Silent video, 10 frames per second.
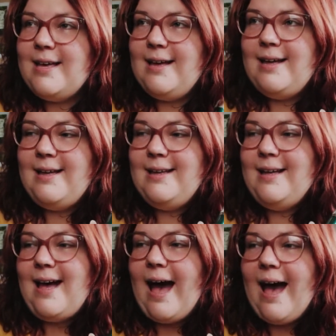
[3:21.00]

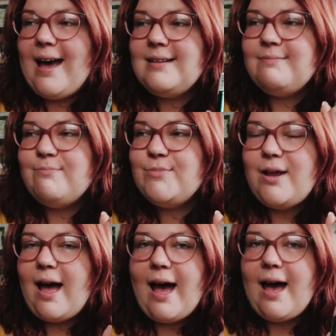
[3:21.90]

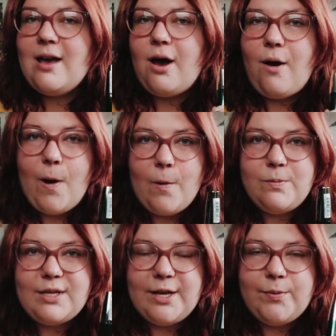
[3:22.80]
I
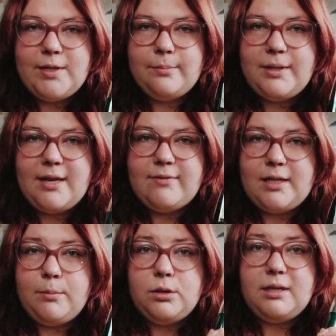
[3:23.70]
hope they will be
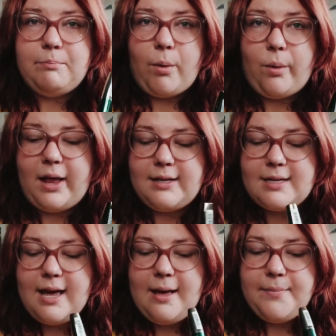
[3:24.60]
available in Poland,
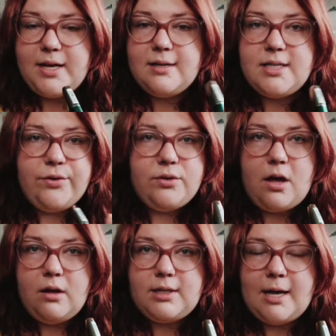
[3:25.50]
because if
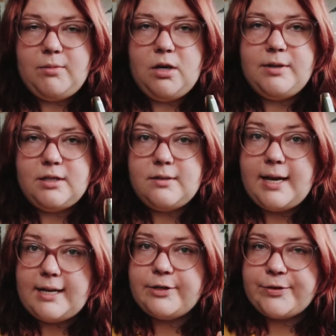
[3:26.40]
not, I'm going to
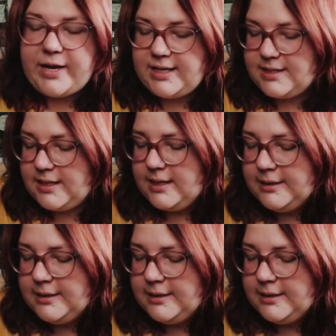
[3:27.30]
get crazy.